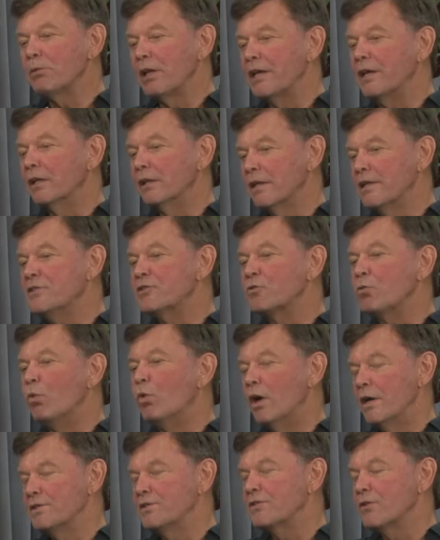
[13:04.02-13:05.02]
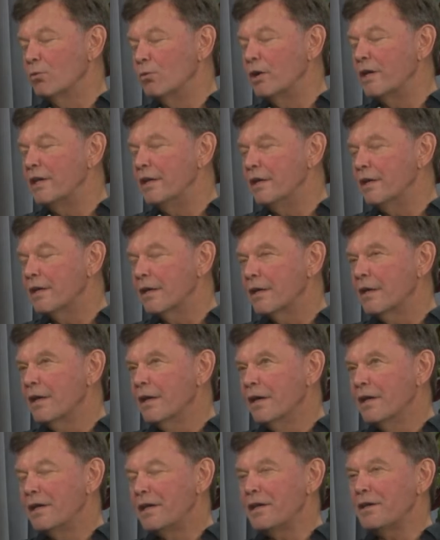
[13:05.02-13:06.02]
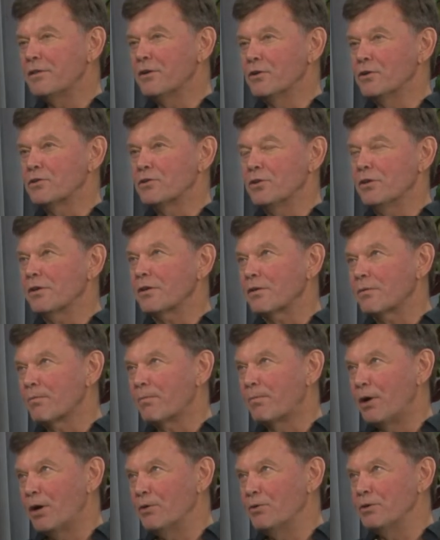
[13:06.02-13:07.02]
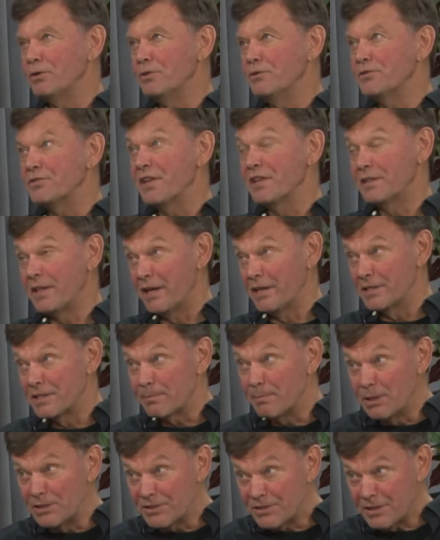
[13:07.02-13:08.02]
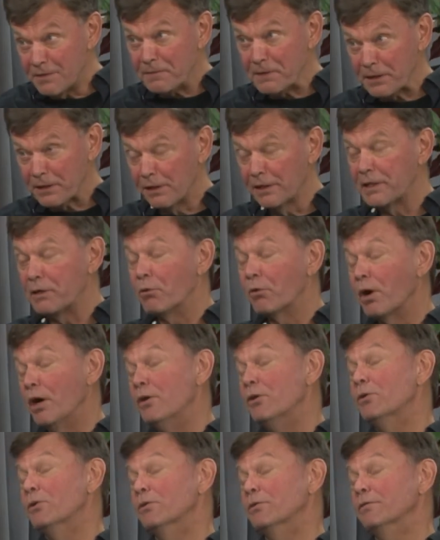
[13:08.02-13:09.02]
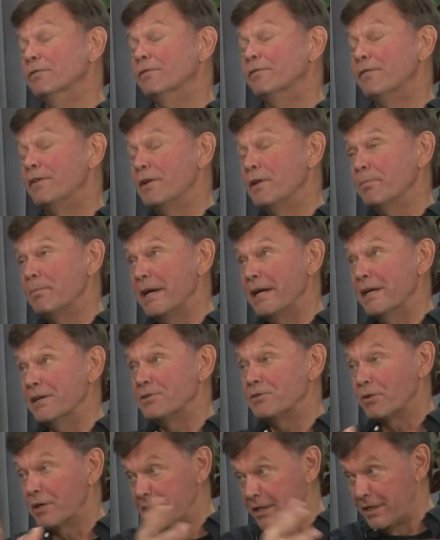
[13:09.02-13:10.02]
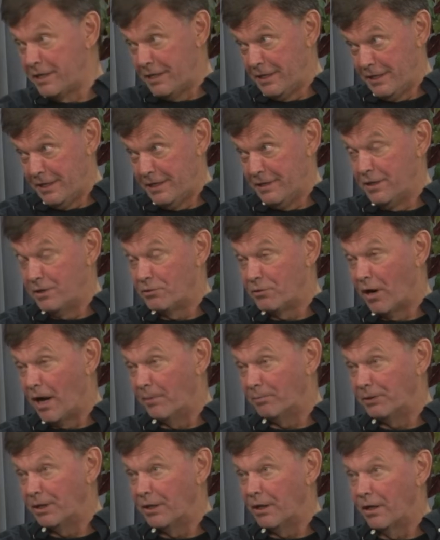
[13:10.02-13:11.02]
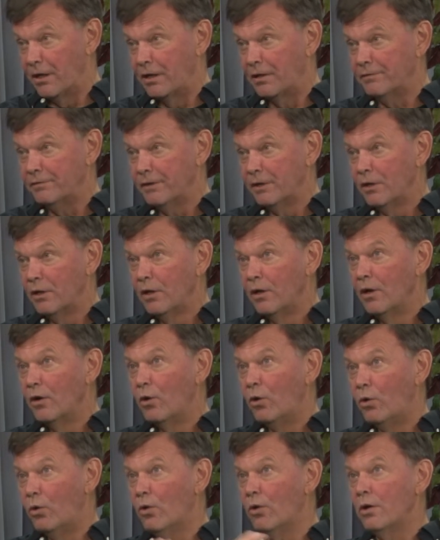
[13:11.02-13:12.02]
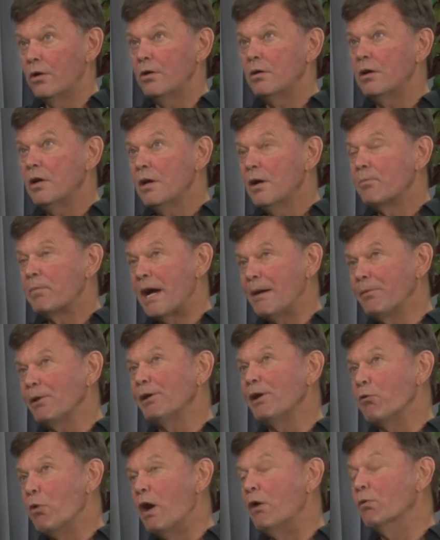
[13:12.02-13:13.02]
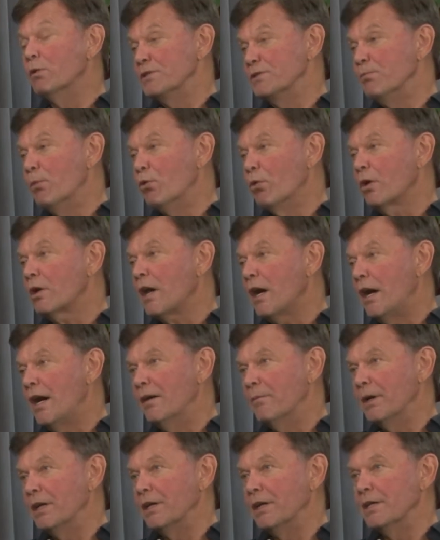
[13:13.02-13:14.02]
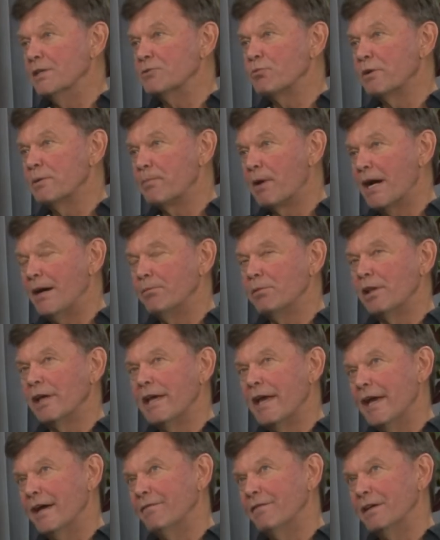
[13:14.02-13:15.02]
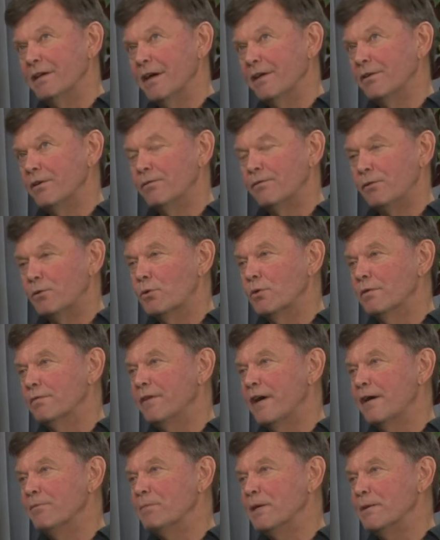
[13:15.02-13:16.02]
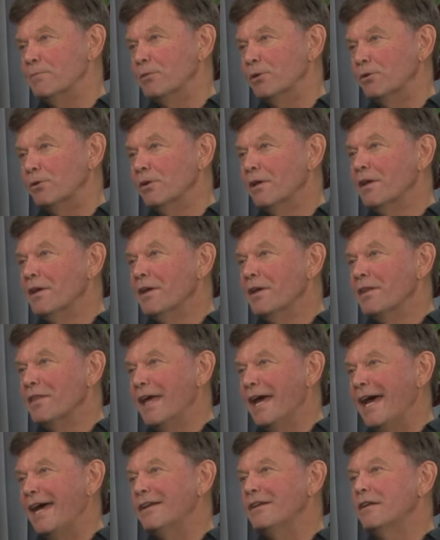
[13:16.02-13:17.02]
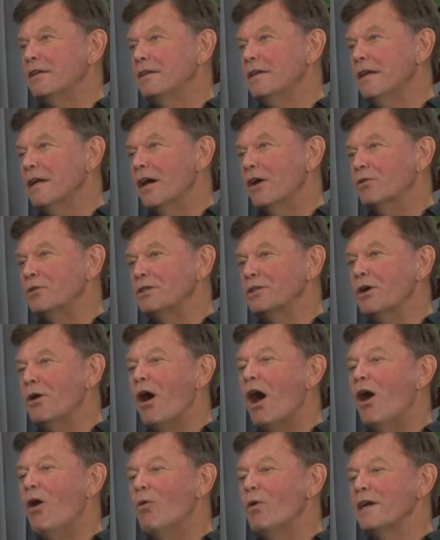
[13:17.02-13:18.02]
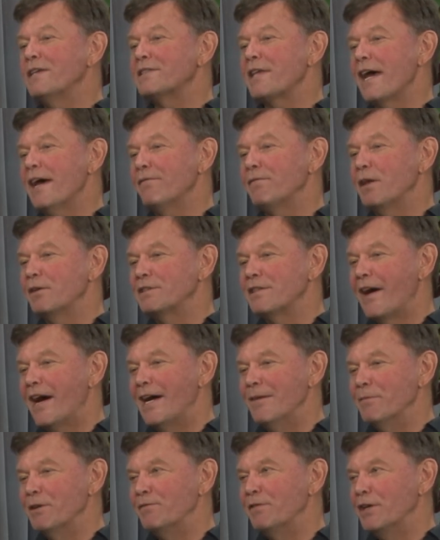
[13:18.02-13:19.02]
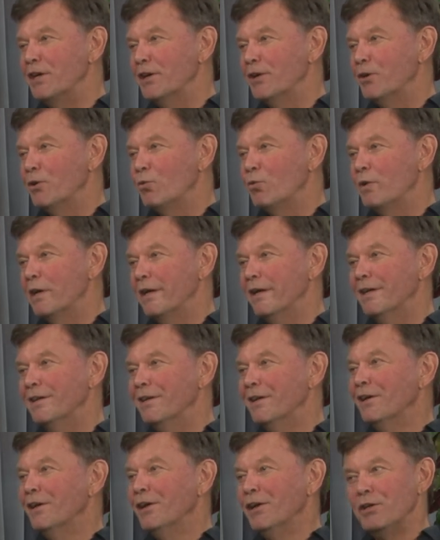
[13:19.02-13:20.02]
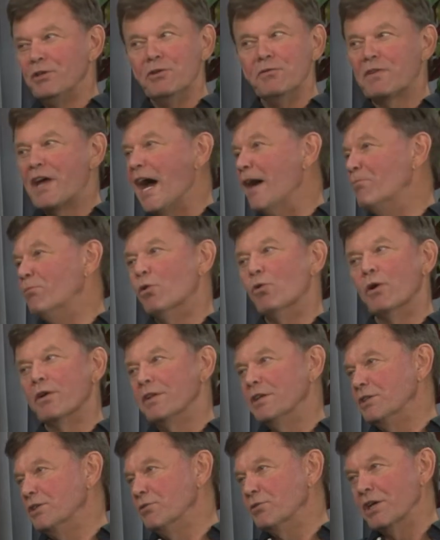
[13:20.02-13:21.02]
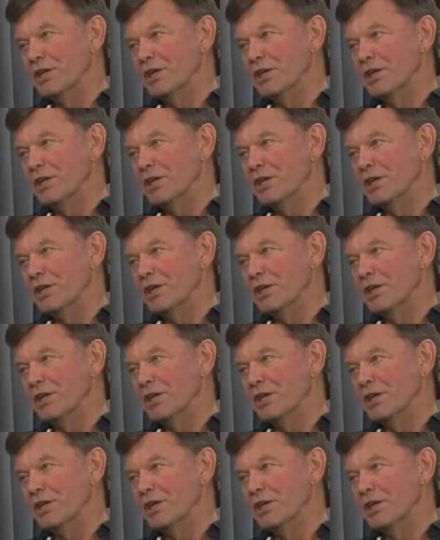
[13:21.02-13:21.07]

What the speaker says: at least once a week either took produce that they had specifically grown for the pantry in and dropped it off, or probably what was more common is we probably have another 4 or 5 people that, you always have the time of year when you've got more than you can